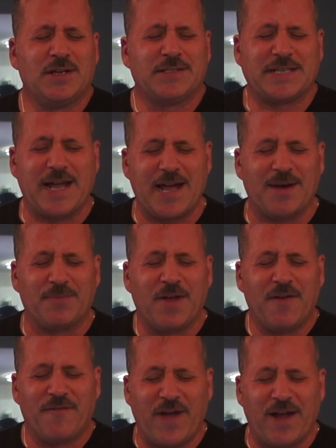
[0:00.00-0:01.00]
damn,
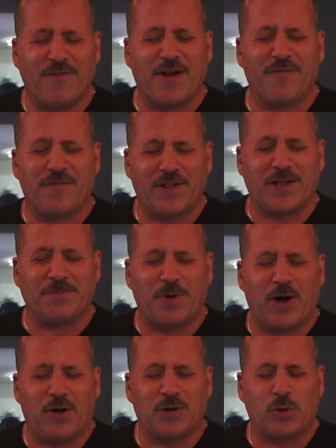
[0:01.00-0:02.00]
favorite villain,
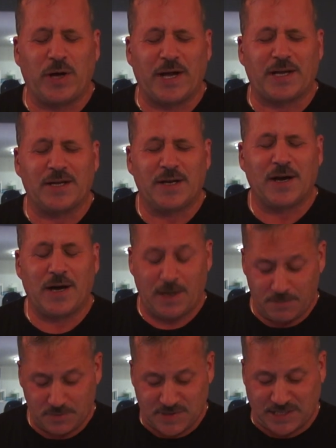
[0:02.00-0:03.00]
Paul, quick,
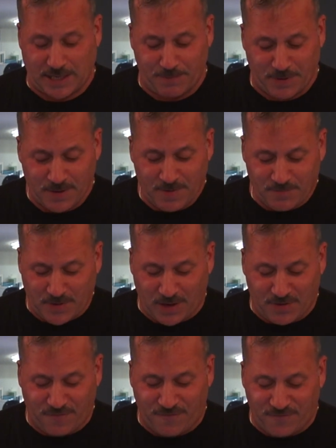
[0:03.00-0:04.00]
skip.
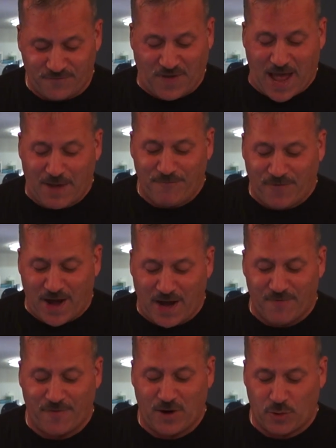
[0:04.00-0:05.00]
Fab
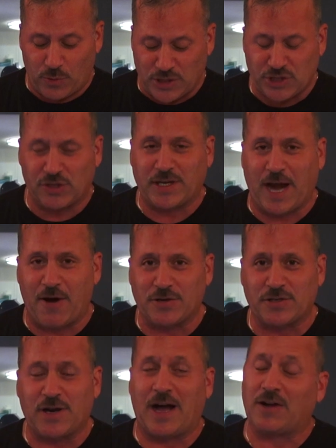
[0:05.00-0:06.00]
Five original
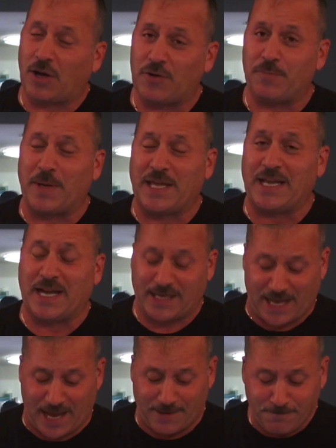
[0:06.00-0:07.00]
character, I'll go with Mickey
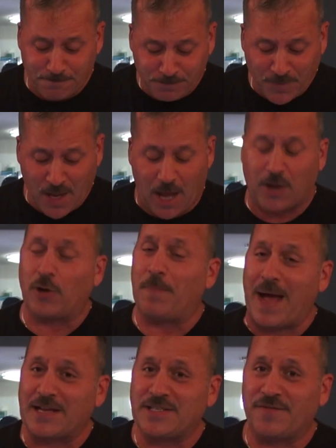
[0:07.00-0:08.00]
again. I'll go
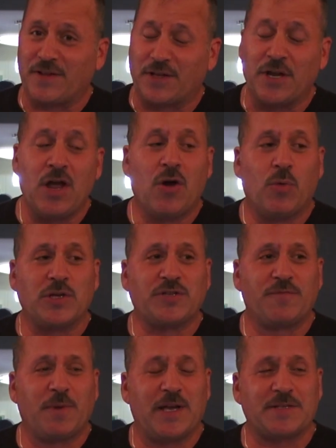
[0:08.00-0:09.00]
back to villain.
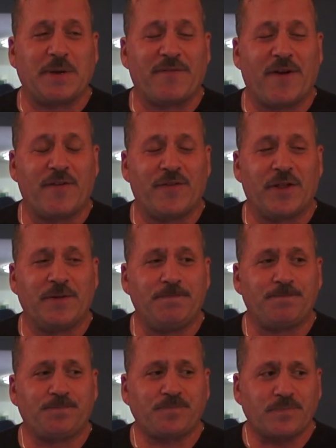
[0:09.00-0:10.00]
Which is my favorite
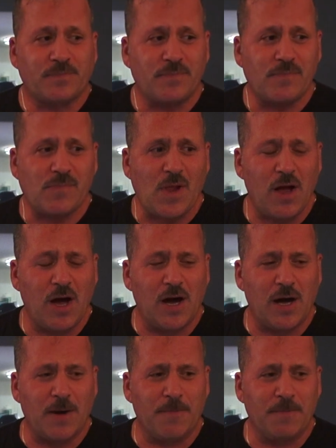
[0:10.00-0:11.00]
villain?
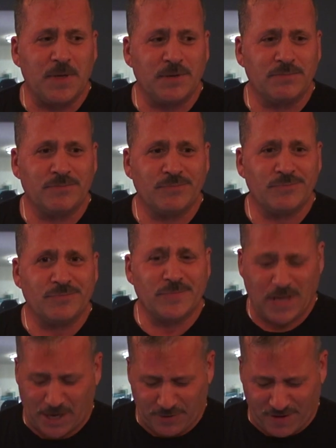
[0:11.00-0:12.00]
I
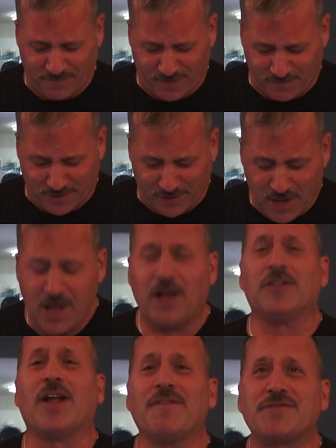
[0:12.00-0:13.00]
don't have a favorite
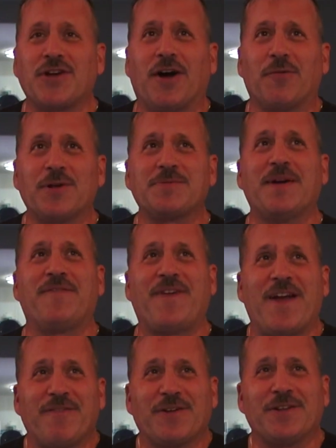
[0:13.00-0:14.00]
villain. Love song, what's my
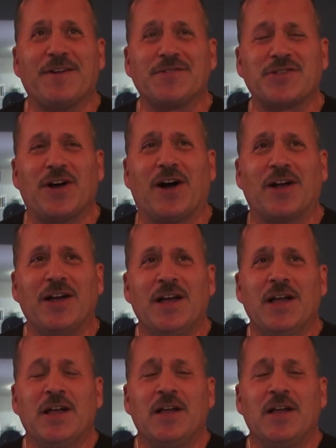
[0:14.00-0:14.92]
favorite love song?